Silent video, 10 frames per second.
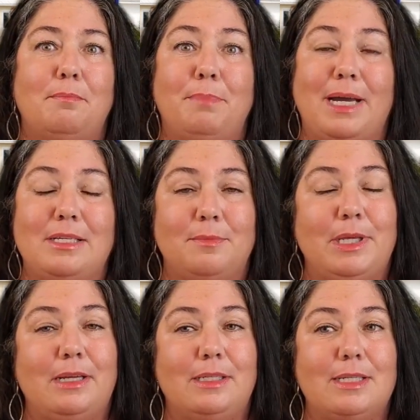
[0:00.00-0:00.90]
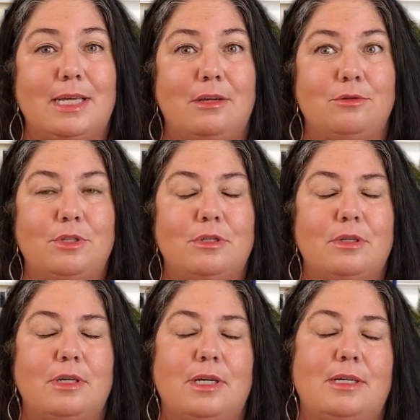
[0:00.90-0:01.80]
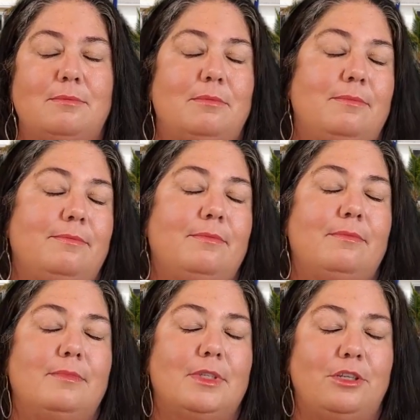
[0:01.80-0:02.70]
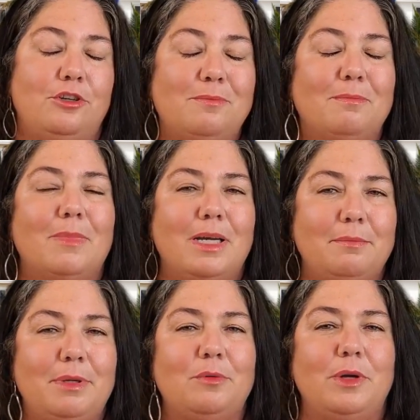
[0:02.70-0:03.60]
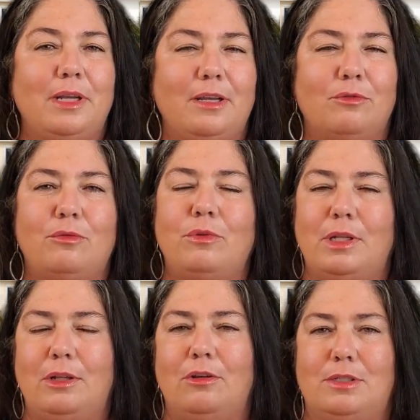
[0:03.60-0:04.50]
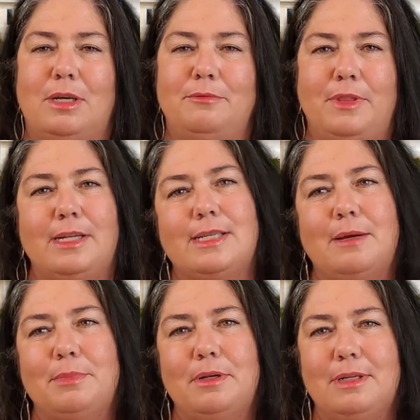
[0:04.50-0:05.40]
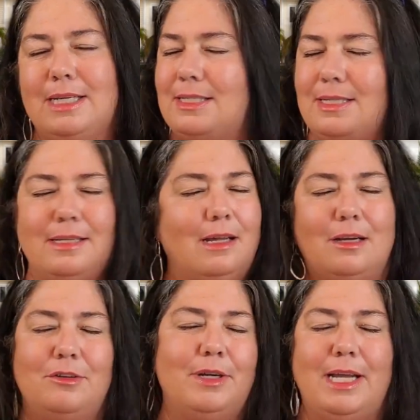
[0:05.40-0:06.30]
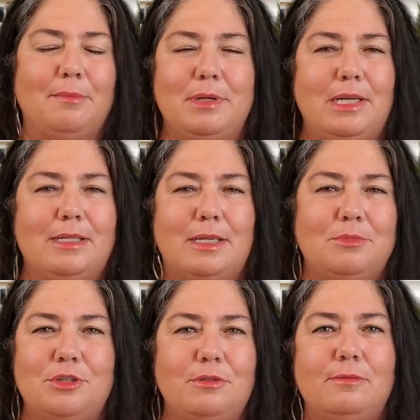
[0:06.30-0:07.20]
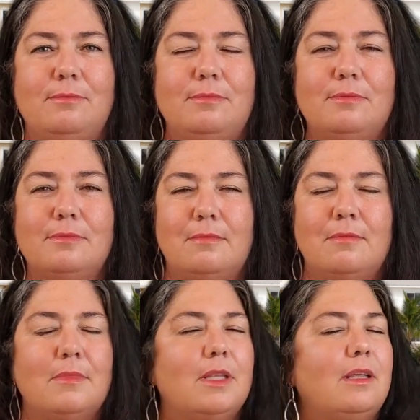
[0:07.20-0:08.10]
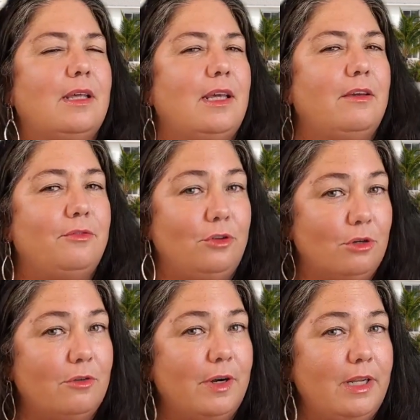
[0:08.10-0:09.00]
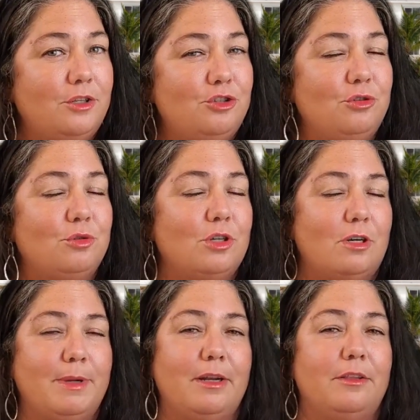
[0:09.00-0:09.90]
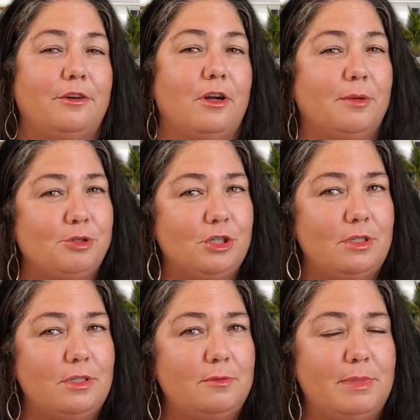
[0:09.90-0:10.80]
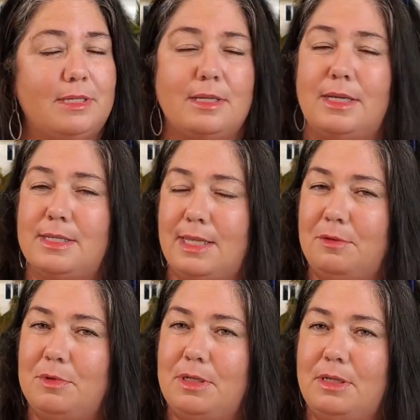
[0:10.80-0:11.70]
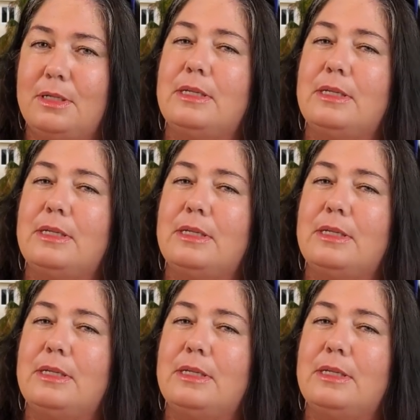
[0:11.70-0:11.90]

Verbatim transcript: buy something at a discount, um, you might be waiting a really long time for that to happen. It's not going to happen anytime soon. If you're ready to talk about other options besides that one,